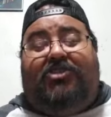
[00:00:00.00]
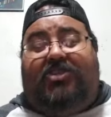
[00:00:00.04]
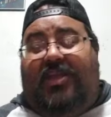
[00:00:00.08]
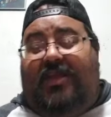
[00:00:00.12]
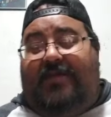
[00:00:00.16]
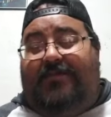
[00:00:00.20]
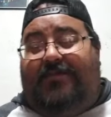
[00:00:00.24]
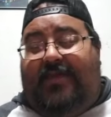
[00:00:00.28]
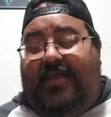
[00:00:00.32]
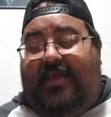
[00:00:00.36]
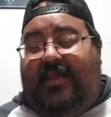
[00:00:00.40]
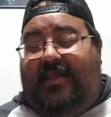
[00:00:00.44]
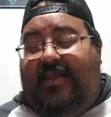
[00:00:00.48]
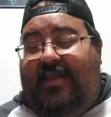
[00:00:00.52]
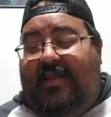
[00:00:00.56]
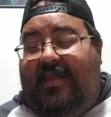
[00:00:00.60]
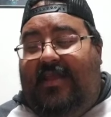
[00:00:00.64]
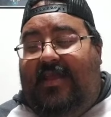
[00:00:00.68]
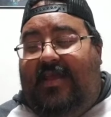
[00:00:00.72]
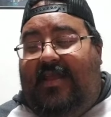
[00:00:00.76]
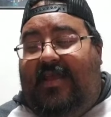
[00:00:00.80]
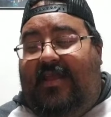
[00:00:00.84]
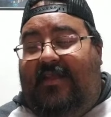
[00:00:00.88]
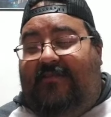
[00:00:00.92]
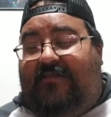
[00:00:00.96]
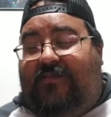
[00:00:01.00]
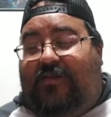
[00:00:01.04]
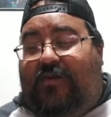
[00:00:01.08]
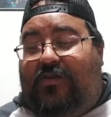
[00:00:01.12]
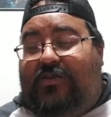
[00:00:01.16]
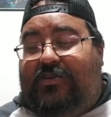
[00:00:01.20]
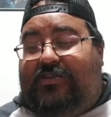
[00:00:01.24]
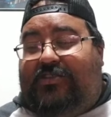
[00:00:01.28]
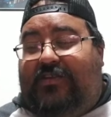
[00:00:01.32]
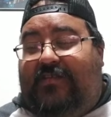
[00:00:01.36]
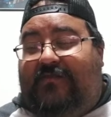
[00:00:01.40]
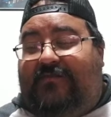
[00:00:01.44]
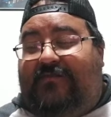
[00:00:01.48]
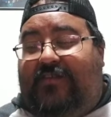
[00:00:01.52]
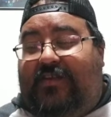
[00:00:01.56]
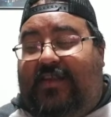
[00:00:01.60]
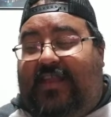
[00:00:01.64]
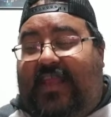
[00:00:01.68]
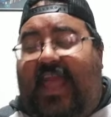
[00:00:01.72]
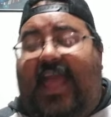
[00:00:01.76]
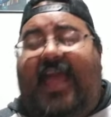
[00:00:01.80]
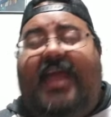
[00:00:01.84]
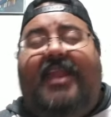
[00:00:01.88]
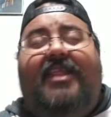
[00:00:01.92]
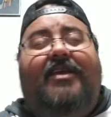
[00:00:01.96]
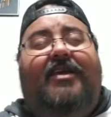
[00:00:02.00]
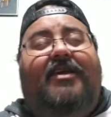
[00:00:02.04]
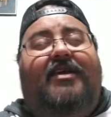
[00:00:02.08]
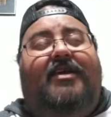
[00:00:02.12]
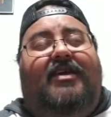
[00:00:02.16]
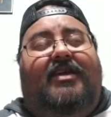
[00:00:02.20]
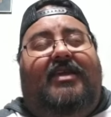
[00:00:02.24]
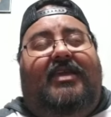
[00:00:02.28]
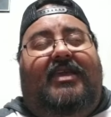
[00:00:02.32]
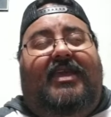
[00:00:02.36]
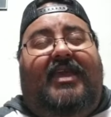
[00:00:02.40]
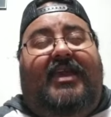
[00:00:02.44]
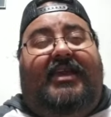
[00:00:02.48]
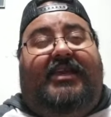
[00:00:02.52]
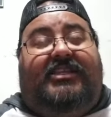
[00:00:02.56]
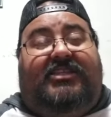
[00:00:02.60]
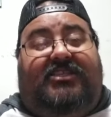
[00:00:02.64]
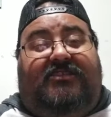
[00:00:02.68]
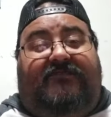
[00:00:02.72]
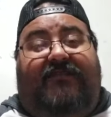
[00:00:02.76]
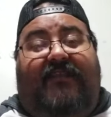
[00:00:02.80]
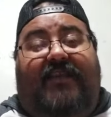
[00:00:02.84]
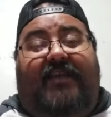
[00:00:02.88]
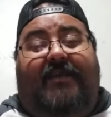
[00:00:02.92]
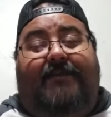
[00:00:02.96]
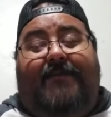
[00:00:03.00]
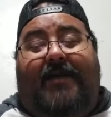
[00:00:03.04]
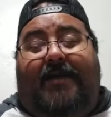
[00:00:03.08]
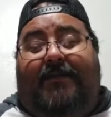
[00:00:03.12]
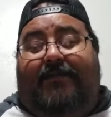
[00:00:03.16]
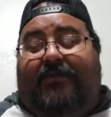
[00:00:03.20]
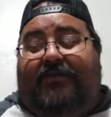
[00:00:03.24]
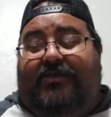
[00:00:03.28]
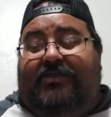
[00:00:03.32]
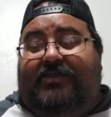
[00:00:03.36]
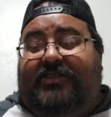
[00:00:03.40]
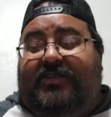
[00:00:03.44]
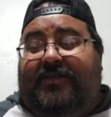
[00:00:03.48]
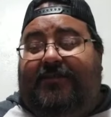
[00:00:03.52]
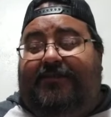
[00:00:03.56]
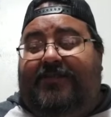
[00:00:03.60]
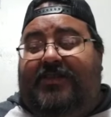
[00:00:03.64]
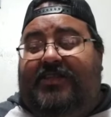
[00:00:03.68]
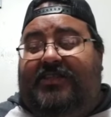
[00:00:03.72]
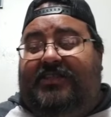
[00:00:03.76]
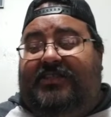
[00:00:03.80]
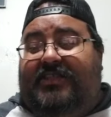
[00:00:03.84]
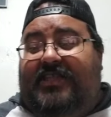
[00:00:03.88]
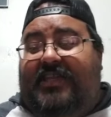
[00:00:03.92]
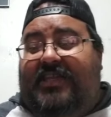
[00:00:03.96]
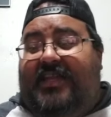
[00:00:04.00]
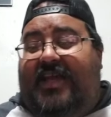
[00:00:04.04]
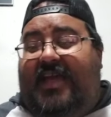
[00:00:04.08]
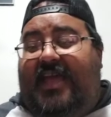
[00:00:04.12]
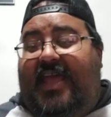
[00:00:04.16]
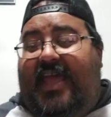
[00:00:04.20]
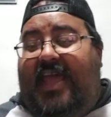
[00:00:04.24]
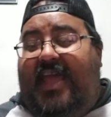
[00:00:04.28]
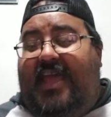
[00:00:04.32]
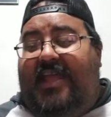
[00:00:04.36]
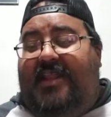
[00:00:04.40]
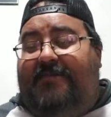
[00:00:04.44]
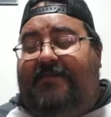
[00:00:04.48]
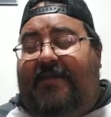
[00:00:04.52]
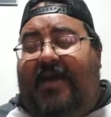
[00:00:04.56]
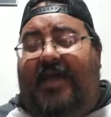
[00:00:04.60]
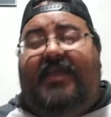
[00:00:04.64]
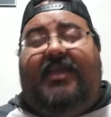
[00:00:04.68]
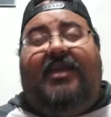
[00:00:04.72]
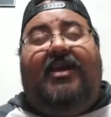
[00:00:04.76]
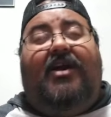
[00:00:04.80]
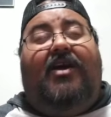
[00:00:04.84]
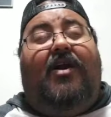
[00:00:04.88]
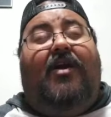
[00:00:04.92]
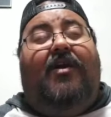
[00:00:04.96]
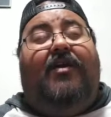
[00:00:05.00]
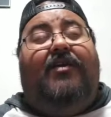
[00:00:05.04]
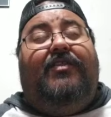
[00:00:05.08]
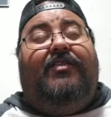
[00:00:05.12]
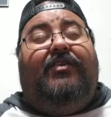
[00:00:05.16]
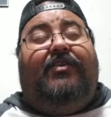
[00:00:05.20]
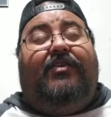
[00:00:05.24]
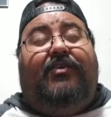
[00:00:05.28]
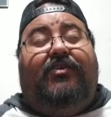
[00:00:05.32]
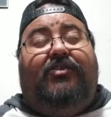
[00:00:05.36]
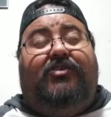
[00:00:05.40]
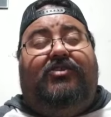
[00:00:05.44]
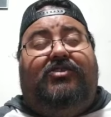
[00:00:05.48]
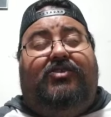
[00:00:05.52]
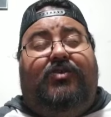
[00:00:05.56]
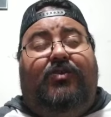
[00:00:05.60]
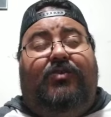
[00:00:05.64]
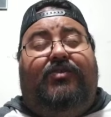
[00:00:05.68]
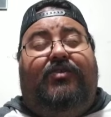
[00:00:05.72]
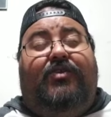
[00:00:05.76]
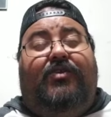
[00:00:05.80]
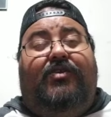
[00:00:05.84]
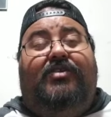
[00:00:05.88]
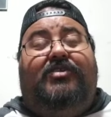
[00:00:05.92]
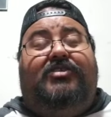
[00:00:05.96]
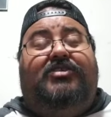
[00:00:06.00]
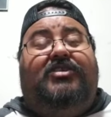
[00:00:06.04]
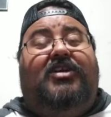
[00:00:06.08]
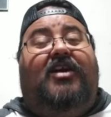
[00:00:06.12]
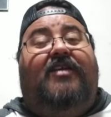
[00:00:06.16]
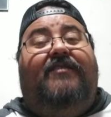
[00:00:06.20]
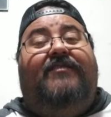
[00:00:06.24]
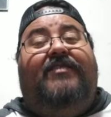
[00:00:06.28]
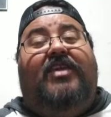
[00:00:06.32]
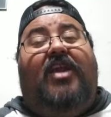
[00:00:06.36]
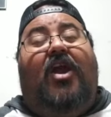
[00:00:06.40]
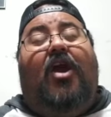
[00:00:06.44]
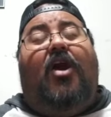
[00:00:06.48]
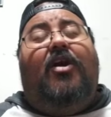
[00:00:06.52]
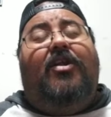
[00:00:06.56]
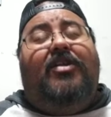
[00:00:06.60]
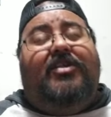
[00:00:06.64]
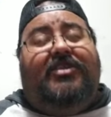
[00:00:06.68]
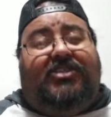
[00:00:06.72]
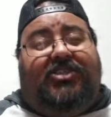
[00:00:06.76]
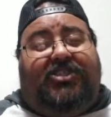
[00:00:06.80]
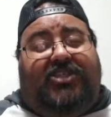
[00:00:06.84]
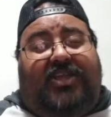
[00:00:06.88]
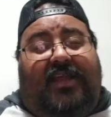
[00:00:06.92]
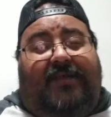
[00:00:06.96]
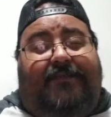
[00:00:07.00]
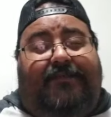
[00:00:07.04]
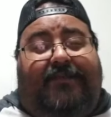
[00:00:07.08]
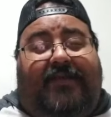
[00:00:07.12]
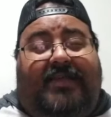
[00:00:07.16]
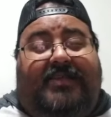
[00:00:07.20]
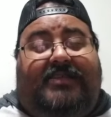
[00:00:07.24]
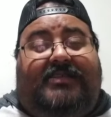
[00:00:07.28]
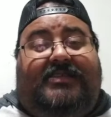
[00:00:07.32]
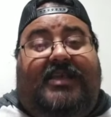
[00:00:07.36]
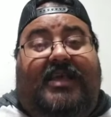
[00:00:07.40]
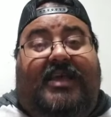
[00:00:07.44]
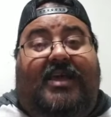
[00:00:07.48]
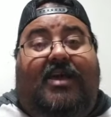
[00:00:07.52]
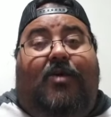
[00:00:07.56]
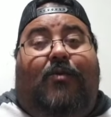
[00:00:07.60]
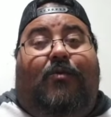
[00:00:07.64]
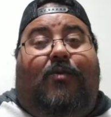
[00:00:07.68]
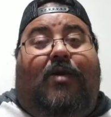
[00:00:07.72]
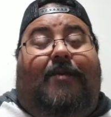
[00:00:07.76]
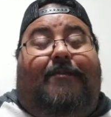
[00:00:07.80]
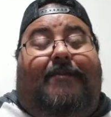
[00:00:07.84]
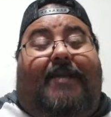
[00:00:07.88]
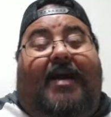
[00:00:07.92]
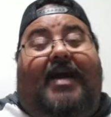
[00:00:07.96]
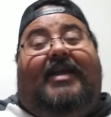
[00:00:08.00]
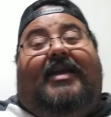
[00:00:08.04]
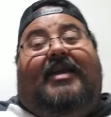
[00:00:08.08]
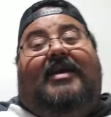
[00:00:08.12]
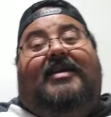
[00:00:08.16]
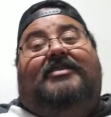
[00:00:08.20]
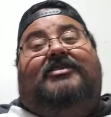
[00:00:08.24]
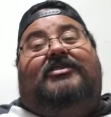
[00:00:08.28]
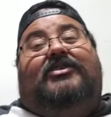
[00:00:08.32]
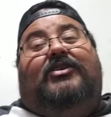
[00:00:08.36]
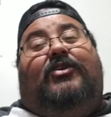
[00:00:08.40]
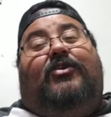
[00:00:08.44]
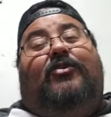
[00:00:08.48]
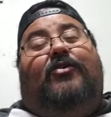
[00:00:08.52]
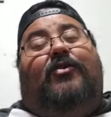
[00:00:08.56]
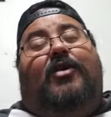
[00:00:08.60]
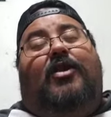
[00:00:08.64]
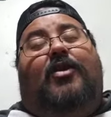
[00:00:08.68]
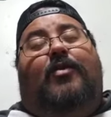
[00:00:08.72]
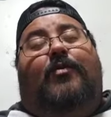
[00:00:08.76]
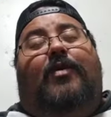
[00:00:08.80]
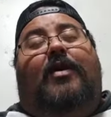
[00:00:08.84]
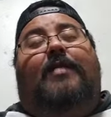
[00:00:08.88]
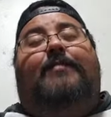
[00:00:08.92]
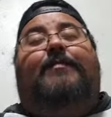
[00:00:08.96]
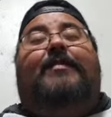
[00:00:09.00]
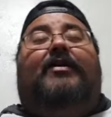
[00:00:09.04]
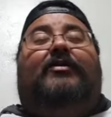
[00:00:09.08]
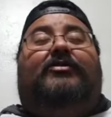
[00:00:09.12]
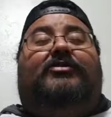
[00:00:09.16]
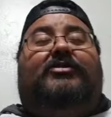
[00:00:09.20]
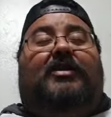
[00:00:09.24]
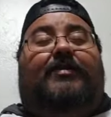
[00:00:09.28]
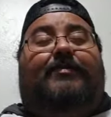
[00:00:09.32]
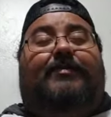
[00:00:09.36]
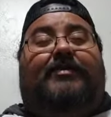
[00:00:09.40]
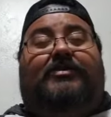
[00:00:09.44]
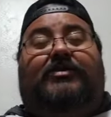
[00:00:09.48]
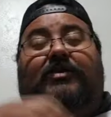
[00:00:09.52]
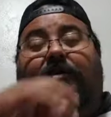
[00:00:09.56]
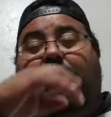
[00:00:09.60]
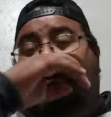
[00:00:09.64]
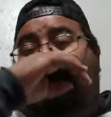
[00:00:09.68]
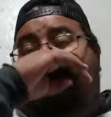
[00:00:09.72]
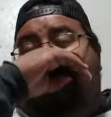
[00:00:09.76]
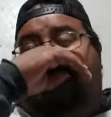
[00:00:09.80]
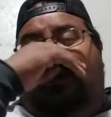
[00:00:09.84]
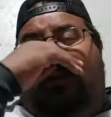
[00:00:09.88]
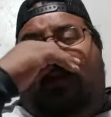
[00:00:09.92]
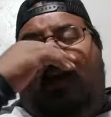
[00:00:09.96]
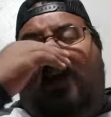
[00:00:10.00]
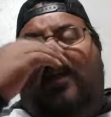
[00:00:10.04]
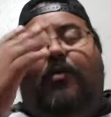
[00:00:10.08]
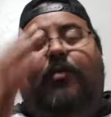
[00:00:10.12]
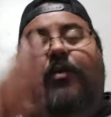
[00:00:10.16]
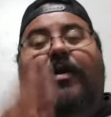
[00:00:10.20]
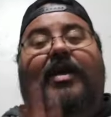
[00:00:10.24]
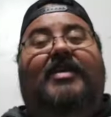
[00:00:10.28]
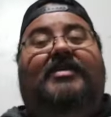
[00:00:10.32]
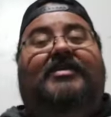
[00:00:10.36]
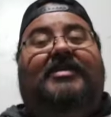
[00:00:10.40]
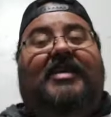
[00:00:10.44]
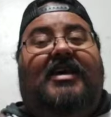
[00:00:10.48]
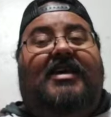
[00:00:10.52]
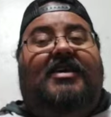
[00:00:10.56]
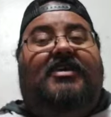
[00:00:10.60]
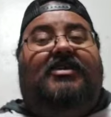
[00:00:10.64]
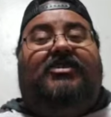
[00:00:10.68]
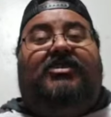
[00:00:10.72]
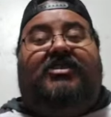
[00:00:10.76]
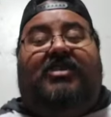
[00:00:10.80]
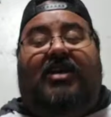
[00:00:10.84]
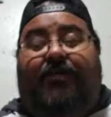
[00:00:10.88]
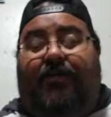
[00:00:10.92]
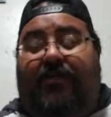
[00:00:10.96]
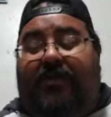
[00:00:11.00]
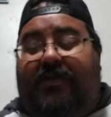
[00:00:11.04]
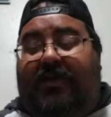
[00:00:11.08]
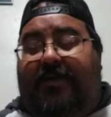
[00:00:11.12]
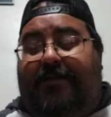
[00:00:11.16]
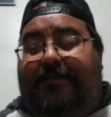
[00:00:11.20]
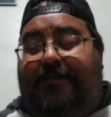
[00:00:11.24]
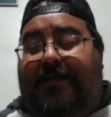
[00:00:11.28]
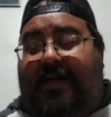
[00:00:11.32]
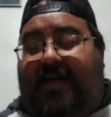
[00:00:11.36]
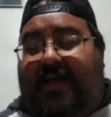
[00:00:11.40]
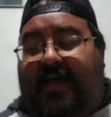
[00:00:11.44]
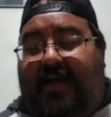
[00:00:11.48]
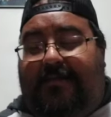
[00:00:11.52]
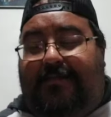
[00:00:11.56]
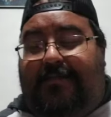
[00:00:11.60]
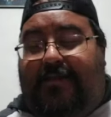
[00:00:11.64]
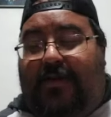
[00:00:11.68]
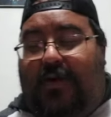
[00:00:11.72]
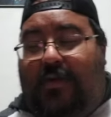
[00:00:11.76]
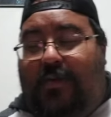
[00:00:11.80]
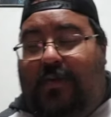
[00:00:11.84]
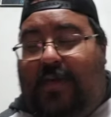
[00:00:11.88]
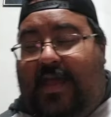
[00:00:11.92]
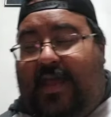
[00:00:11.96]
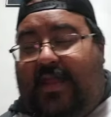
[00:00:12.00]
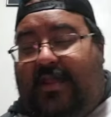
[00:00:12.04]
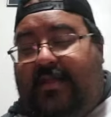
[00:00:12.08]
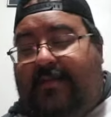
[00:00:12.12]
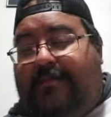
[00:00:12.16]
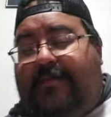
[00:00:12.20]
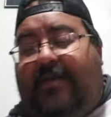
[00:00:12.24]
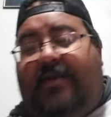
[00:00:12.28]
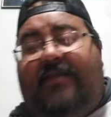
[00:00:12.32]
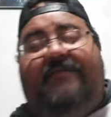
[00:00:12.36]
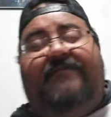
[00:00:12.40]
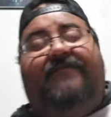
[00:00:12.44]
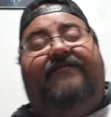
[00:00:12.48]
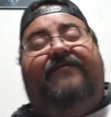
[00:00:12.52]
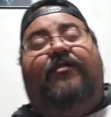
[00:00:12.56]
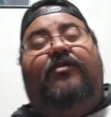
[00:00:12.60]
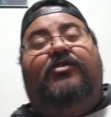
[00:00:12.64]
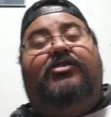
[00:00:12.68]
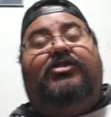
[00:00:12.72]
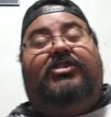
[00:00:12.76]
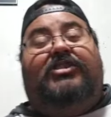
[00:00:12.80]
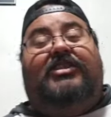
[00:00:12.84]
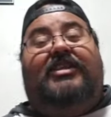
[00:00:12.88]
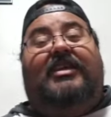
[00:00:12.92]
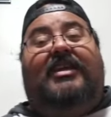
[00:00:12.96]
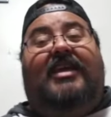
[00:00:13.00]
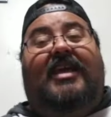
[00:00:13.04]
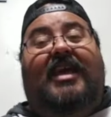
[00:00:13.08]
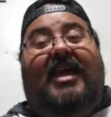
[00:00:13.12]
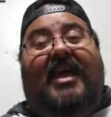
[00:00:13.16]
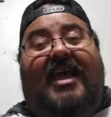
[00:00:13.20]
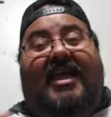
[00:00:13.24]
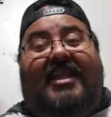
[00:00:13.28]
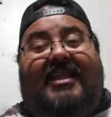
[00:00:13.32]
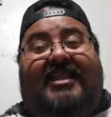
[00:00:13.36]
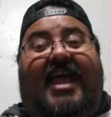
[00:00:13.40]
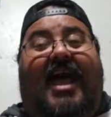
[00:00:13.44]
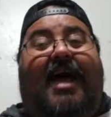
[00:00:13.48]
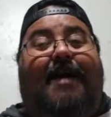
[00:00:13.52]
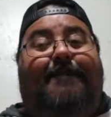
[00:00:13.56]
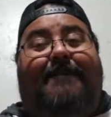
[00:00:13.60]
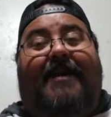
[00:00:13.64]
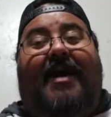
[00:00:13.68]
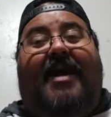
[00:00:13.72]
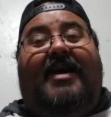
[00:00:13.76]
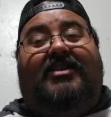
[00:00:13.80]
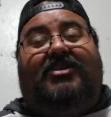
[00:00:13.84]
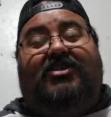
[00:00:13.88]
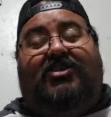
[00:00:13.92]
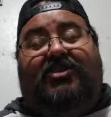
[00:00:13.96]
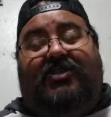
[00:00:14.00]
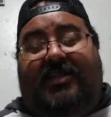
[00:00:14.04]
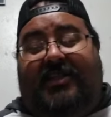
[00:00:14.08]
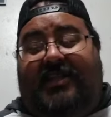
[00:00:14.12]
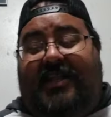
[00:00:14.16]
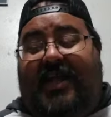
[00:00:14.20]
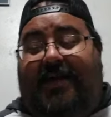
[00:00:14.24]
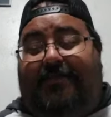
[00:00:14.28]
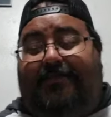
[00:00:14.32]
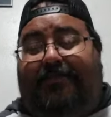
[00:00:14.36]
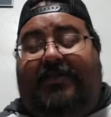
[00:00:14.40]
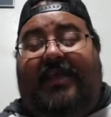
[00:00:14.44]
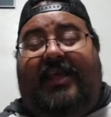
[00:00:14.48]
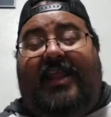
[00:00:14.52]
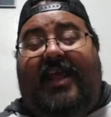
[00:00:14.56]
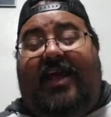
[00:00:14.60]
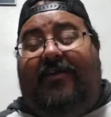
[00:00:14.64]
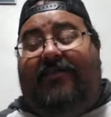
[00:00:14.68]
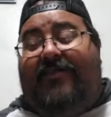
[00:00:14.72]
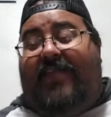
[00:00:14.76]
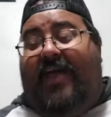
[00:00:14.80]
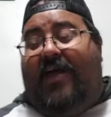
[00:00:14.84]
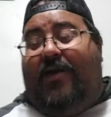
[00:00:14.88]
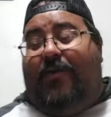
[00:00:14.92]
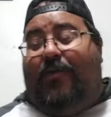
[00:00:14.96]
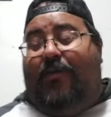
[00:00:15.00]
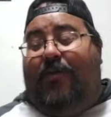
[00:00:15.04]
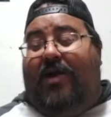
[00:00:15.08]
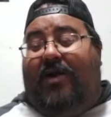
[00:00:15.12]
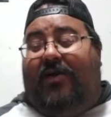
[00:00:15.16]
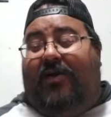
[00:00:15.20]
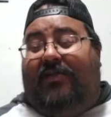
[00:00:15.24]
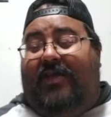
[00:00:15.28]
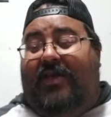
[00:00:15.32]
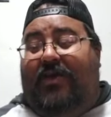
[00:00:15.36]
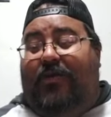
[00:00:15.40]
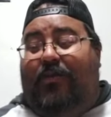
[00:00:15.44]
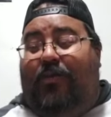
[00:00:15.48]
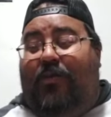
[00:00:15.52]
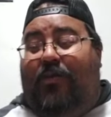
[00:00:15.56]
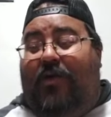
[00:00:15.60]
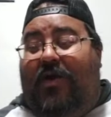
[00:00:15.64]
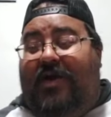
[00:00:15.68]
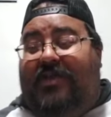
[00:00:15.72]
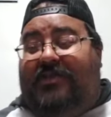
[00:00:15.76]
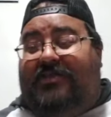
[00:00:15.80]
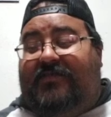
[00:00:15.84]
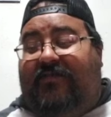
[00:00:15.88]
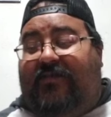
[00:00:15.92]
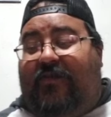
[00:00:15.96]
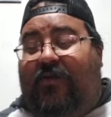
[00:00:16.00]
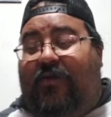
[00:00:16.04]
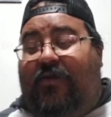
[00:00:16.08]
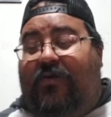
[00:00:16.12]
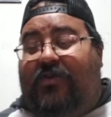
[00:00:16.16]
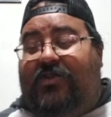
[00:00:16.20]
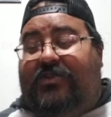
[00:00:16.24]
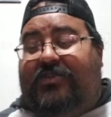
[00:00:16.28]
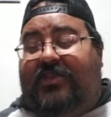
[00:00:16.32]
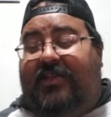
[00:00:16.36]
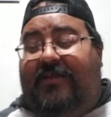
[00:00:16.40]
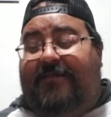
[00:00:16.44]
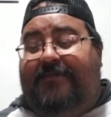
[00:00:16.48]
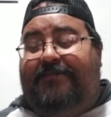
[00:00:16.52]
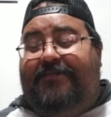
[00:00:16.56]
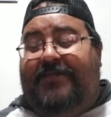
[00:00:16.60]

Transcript: Champion. And of course, don't forget, EXV members, Xena and Maika are the two thirds of the Artist Champions, while Maika is the current Red Belt Champion. So there's a lot of ways someone could pick up a win. But unfortunately, that match did not play out that well. It was, of course,